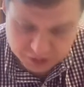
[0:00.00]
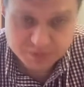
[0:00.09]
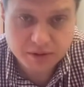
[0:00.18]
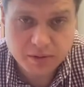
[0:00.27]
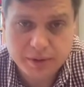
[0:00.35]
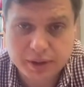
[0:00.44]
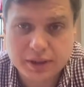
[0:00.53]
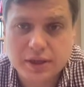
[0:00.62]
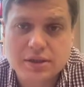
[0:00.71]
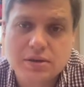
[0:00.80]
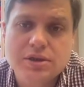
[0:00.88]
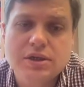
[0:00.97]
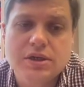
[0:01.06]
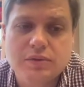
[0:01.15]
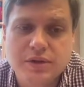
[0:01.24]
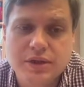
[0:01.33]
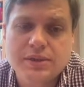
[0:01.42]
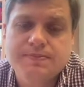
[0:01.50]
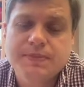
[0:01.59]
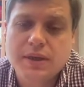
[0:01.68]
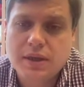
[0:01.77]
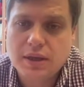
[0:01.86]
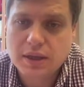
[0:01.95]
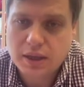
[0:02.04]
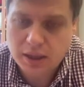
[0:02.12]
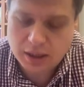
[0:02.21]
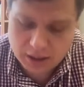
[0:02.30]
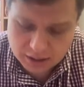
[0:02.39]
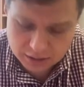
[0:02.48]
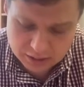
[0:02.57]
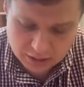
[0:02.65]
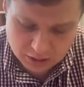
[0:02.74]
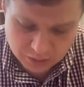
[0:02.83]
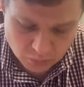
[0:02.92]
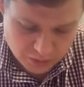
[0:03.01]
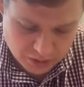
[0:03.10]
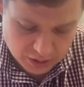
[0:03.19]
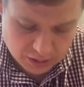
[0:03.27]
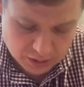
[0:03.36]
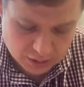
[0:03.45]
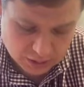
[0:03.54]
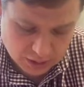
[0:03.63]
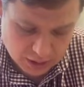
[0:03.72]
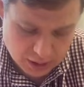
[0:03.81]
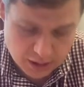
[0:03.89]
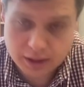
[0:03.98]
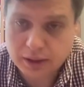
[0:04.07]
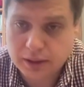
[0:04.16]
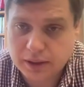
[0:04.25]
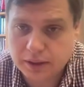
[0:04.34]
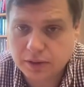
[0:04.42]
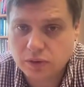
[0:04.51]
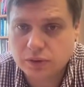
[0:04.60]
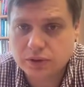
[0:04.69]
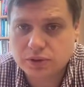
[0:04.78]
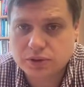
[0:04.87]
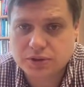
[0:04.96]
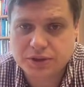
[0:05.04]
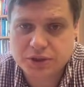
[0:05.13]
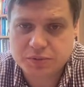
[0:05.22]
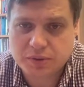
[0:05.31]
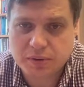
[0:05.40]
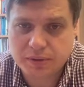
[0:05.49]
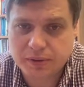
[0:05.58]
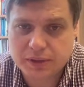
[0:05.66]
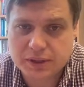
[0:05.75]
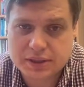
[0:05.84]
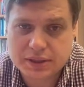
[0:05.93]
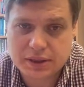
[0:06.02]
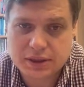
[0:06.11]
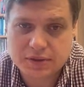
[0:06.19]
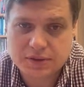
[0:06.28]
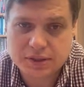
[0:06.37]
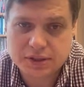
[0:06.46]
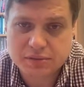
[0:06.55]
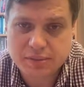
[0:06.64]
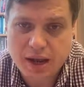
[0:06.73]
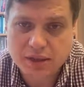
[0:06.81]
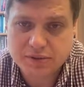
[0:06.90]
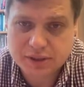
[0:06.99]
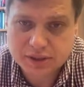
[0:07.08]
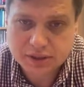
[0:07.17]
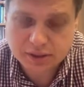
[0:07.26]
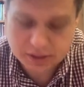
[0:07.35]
probability associated with this. And we encode those transition probabilities in the transition matrix.